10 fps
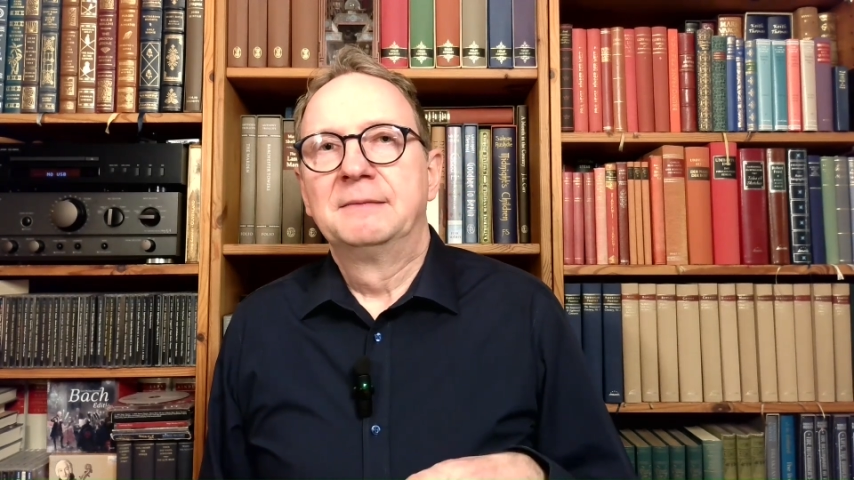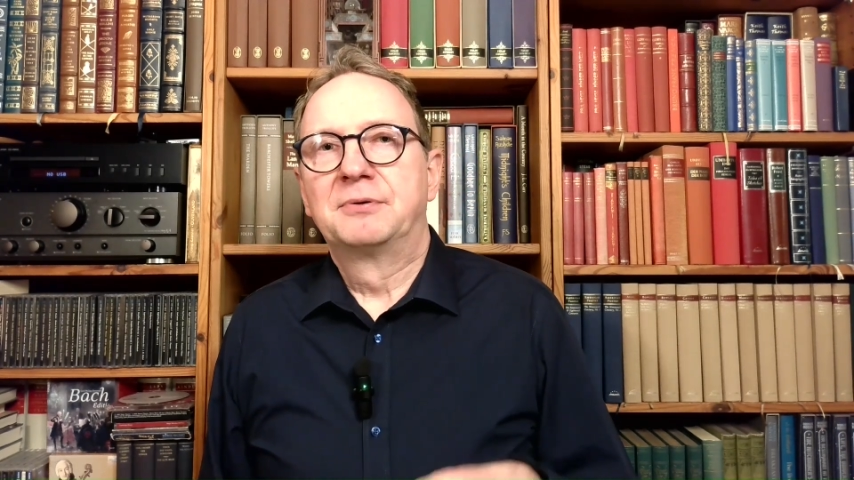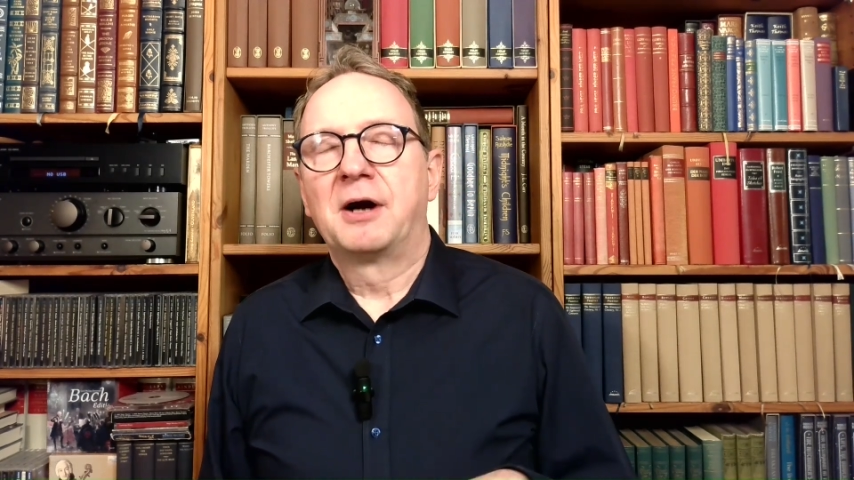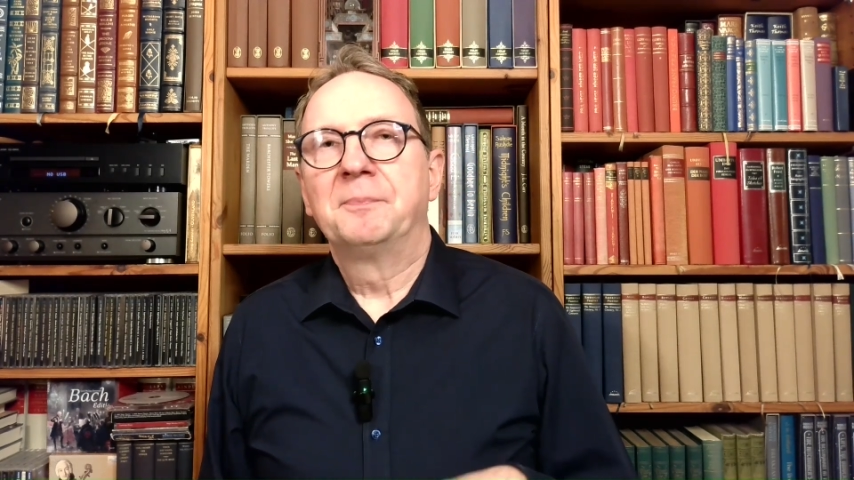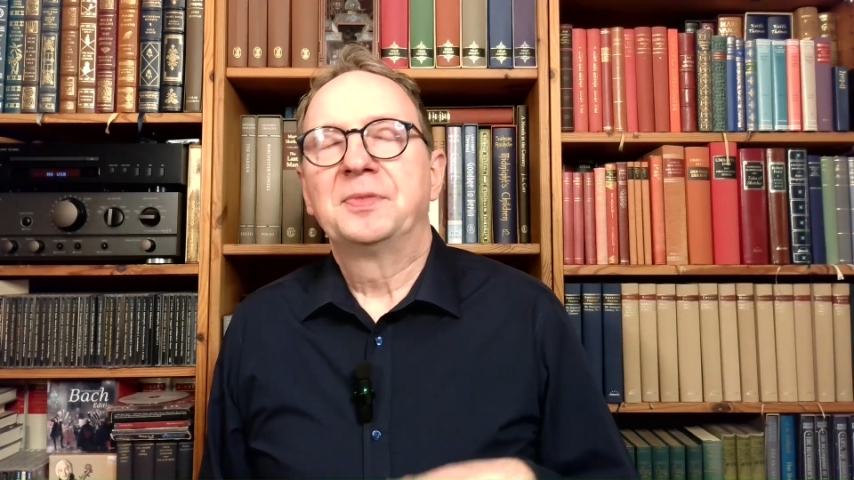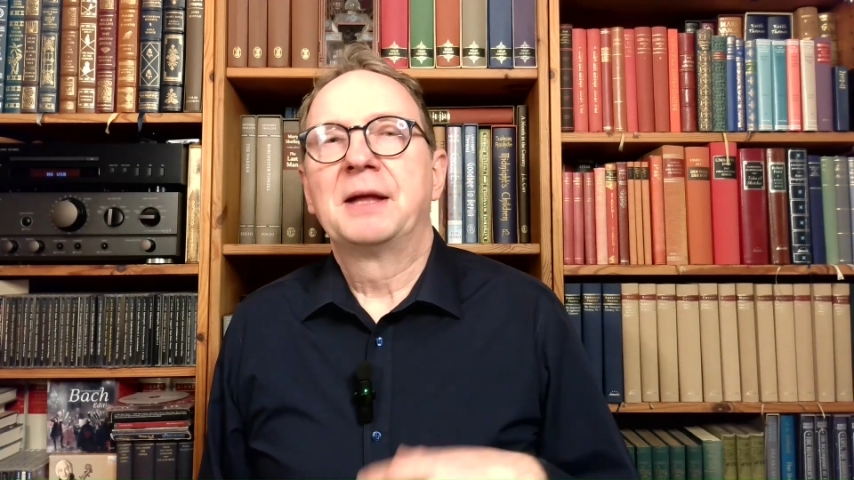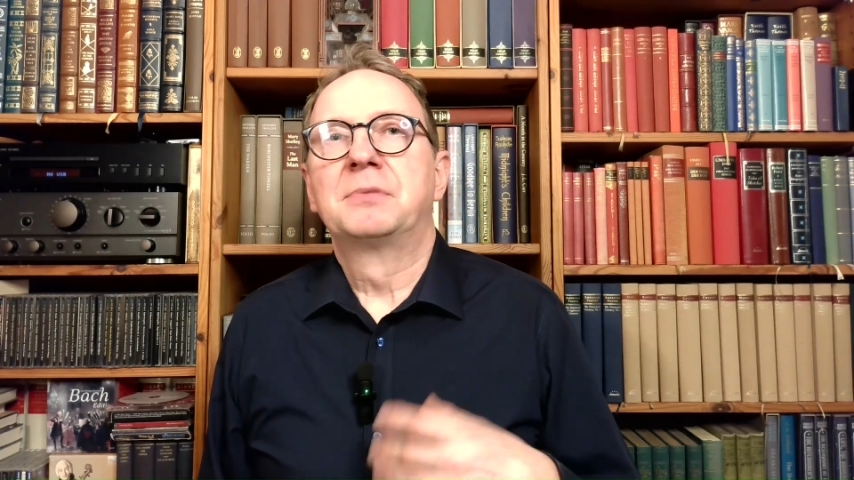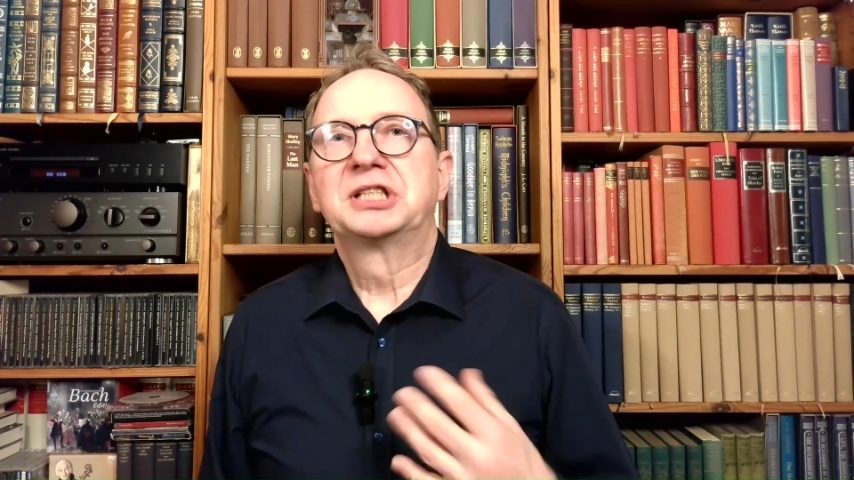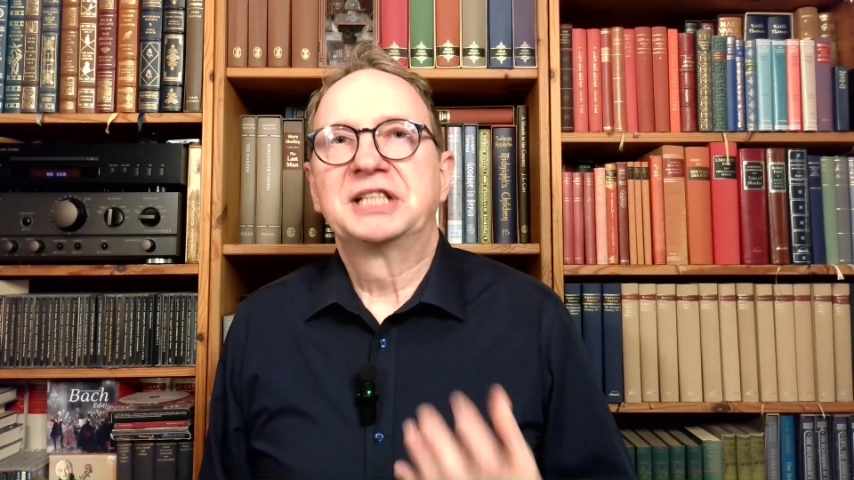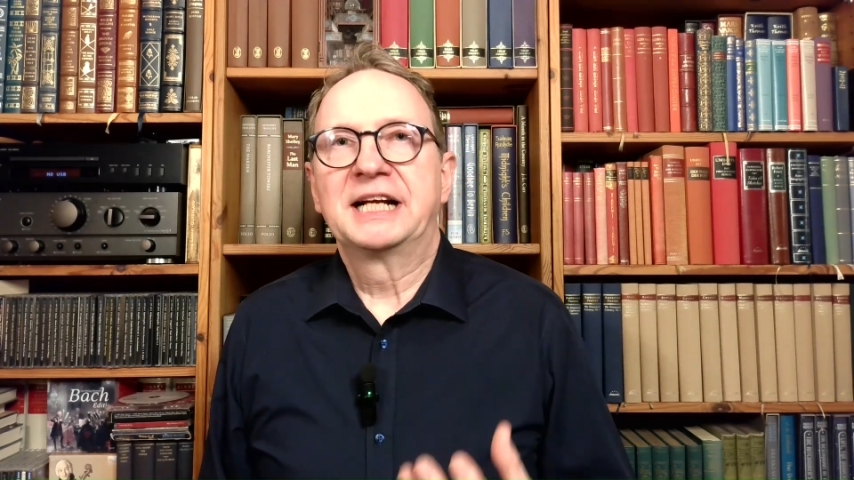Prompt
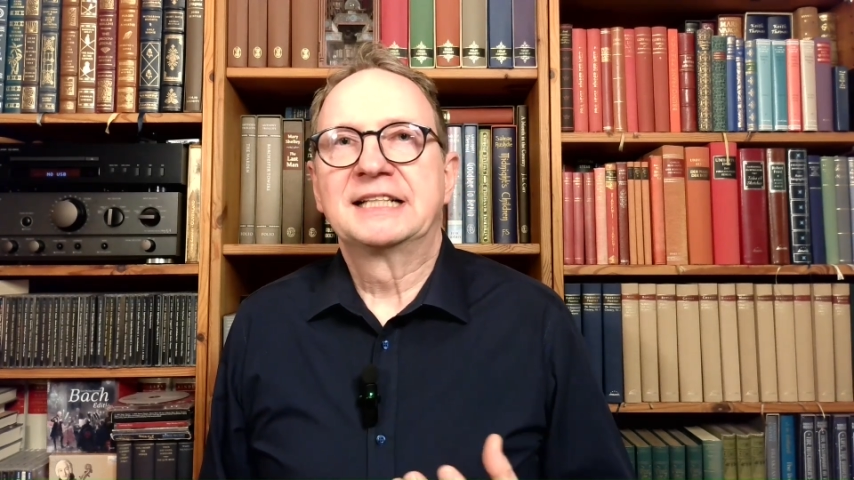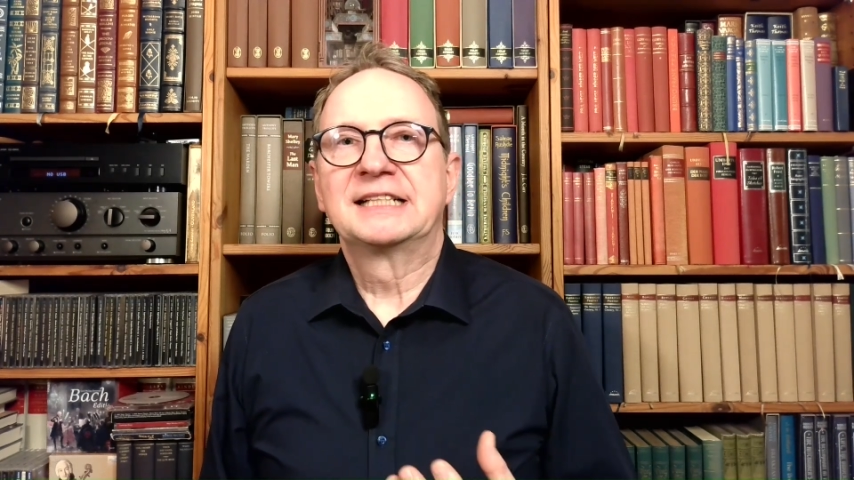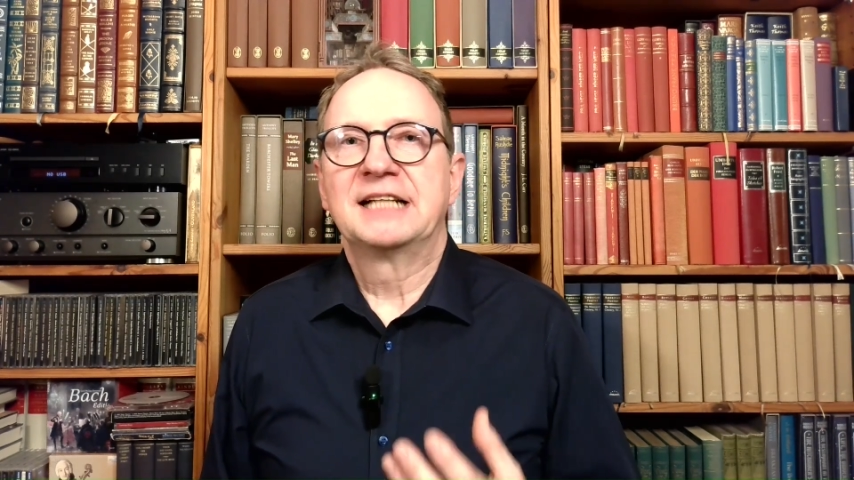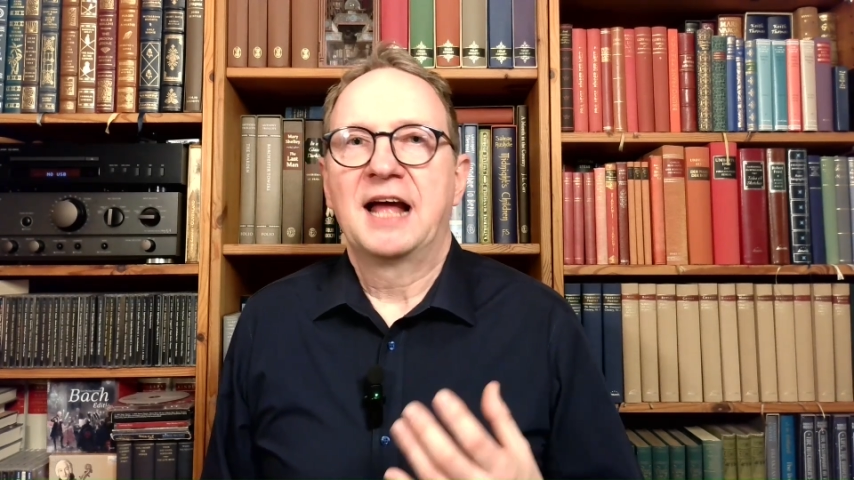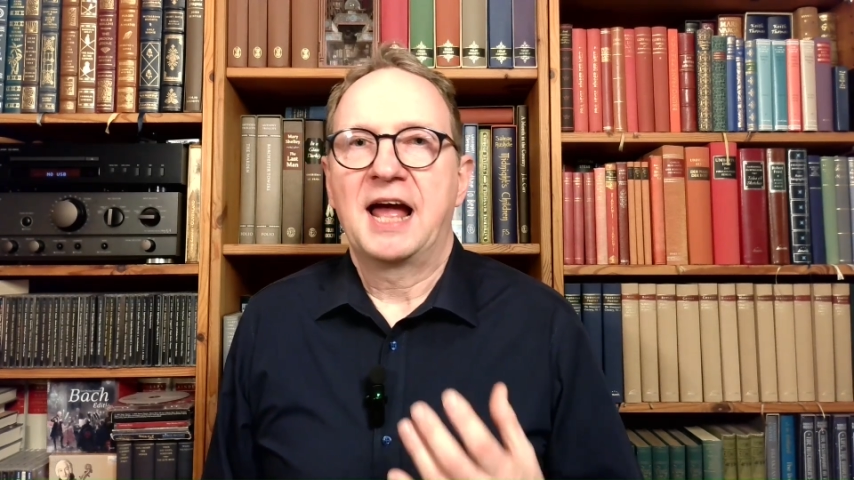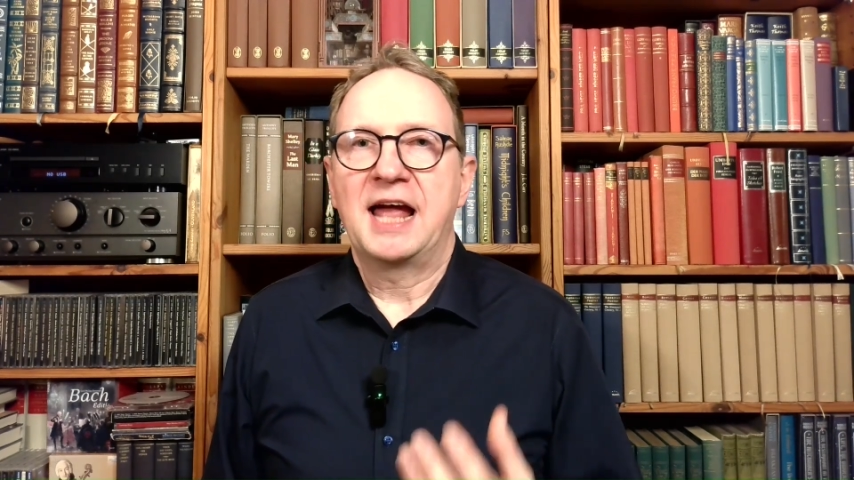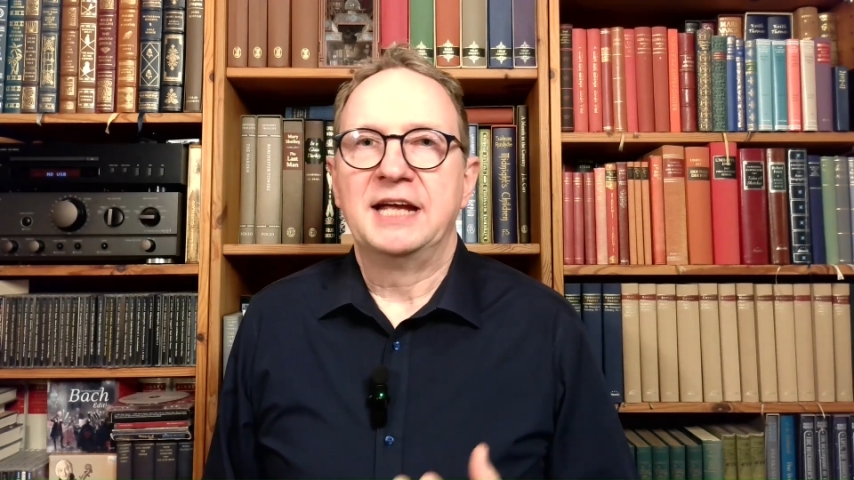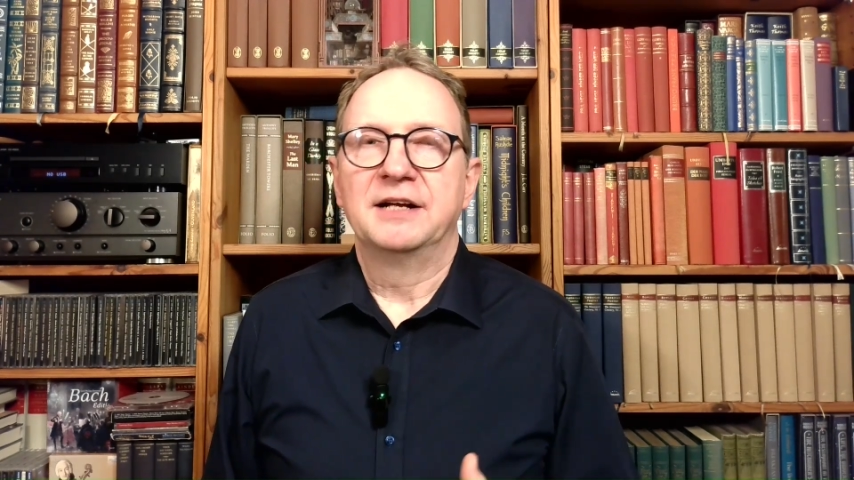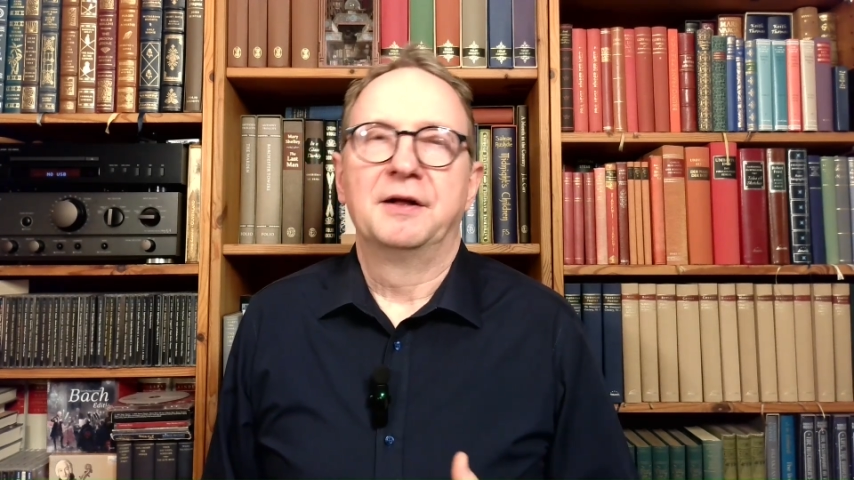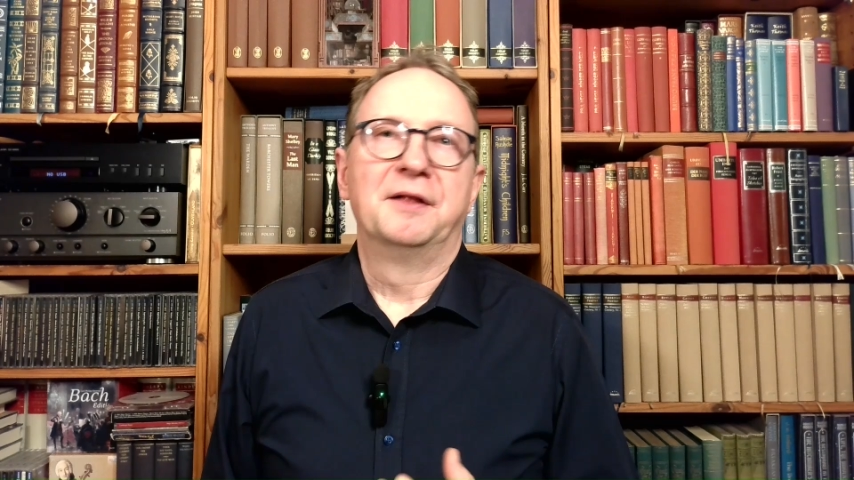number 6A,